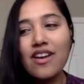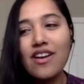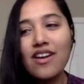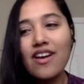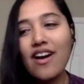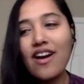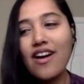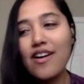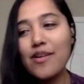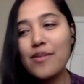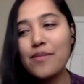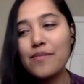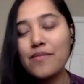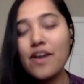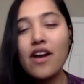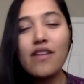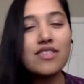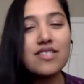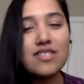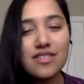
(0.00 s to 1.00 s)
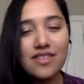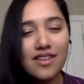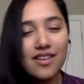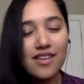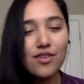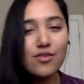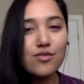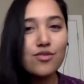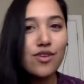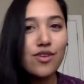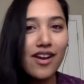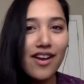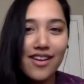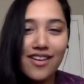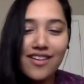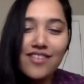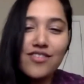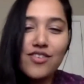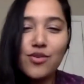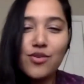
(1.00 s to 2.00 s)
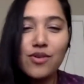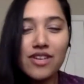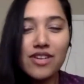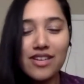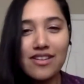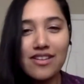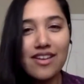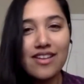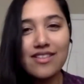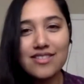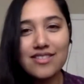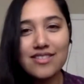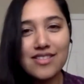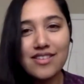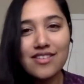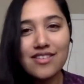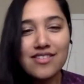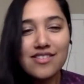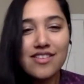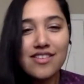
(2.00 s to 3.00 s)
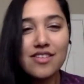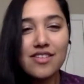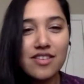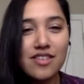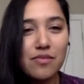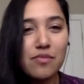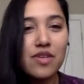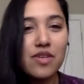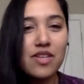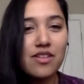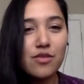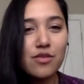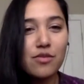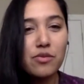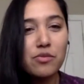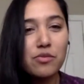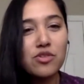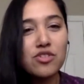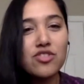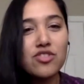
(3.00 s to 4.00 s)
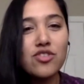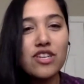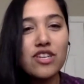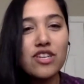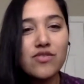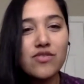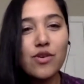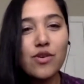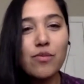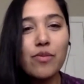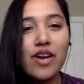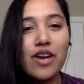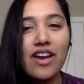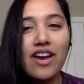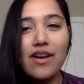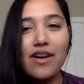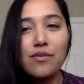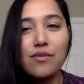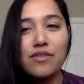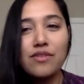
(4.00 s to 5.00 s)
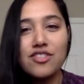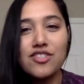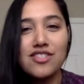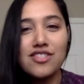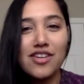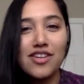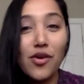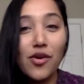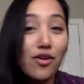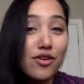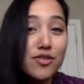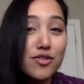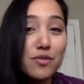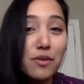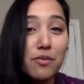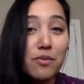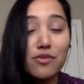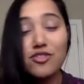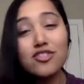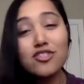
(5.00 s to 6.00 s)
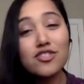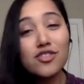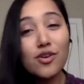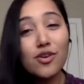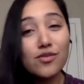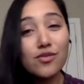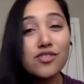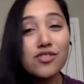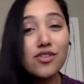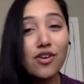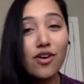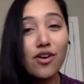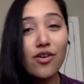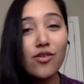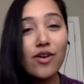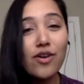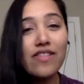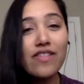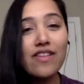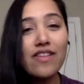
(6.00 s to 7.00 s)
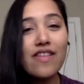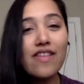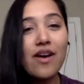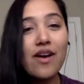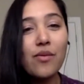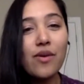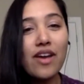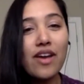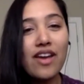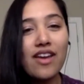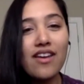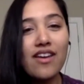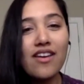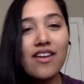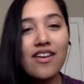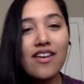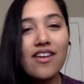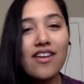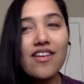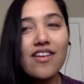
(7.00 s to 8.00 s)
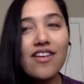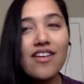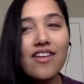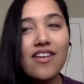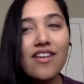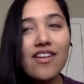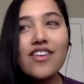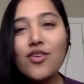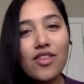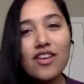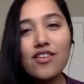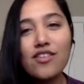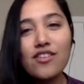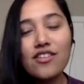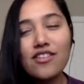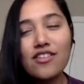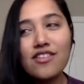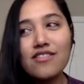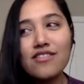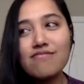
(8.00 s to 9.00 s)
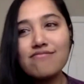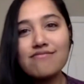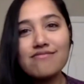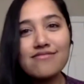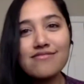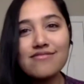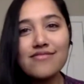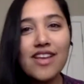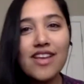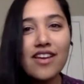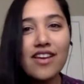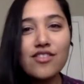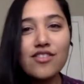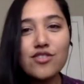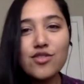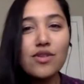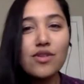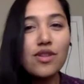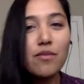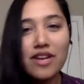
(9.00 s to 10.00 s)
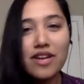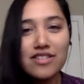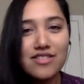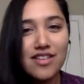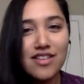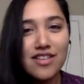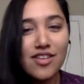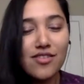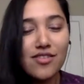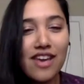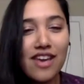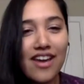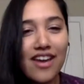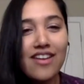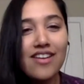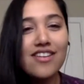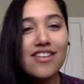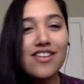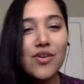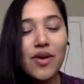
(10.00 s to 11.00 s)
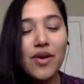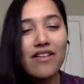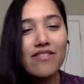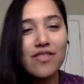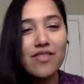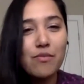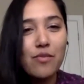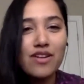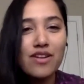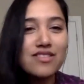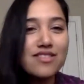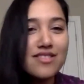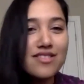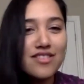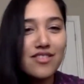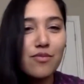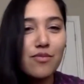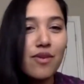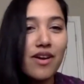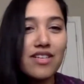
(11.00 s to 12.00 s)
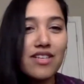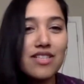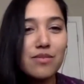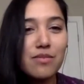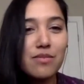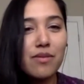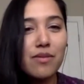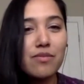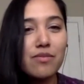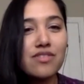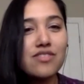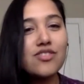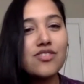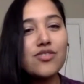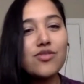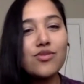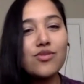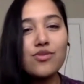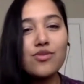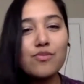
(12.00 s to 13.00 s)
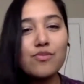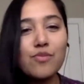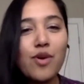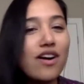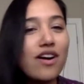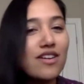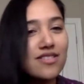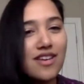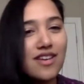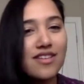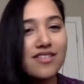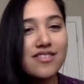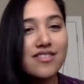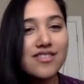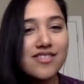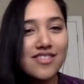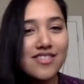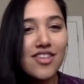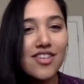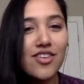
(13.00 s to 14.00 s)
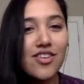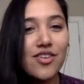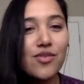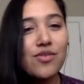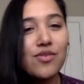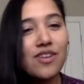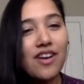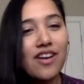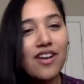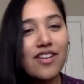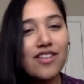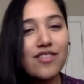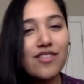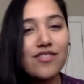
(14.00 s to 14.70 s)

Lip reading: Obviously, try if you're running late, it can be a little bit more stressful, but I would just encourage people, just go slow. And then that way, that you're doing the best that you can, and you have the presence of mind to be able to process, kind of